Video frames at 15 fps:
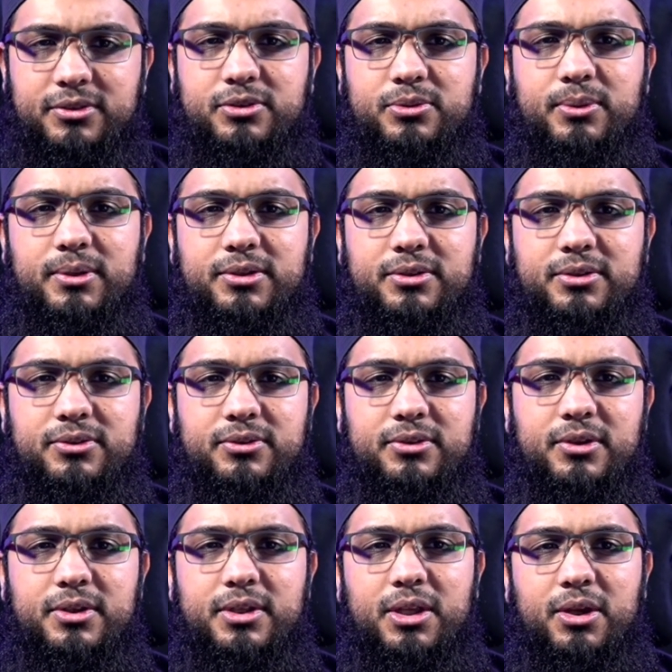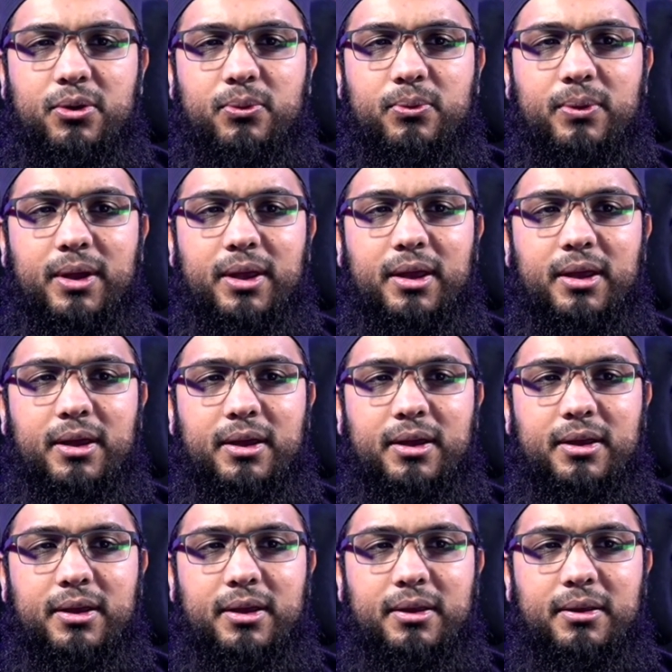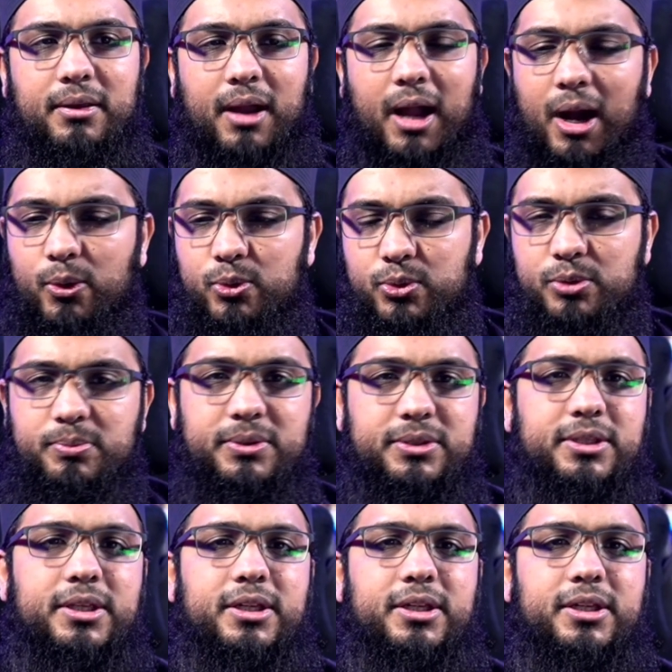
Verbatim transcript: situations where eh, outward